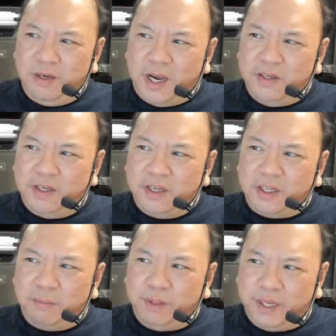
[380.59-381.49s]

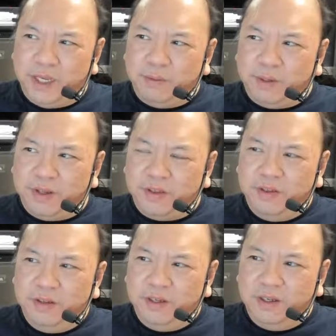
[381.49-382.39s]
idea that I'm playing
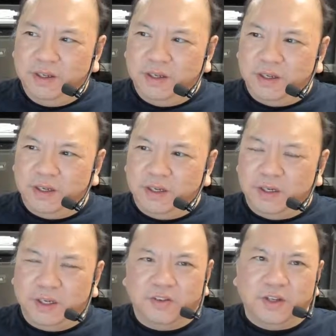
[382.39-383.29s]
with,
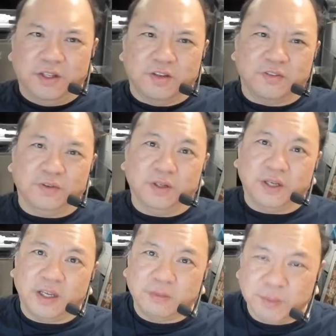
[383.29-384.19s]
and you can see this if you
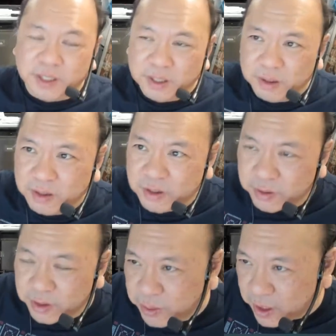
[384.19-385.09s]
look at my
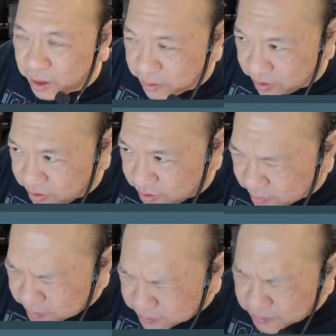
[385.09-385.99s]
current blog
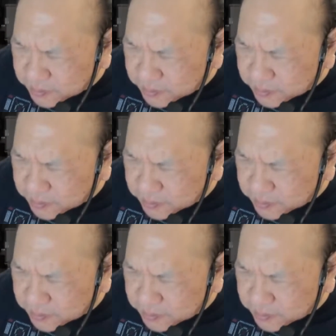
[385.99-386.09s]
posts,